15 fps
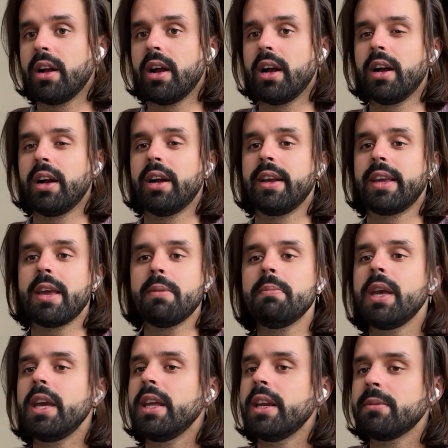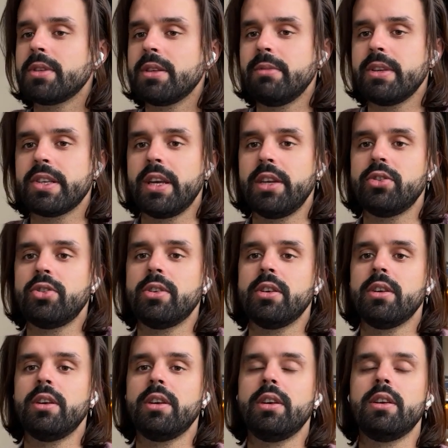campaign
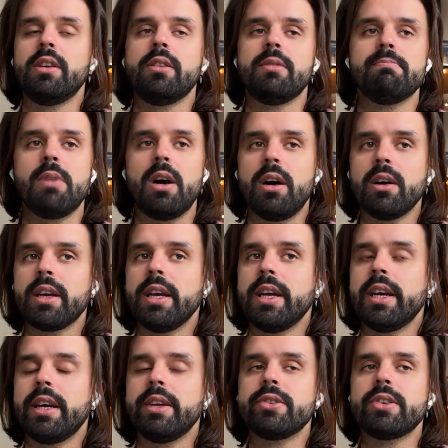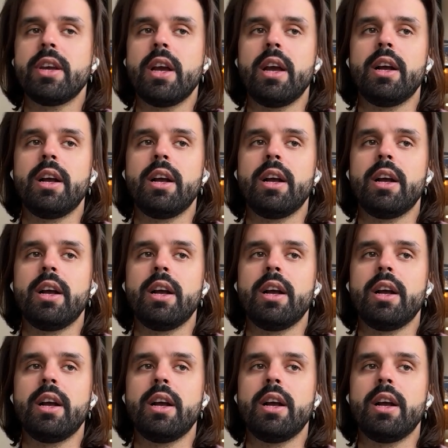optimization, market,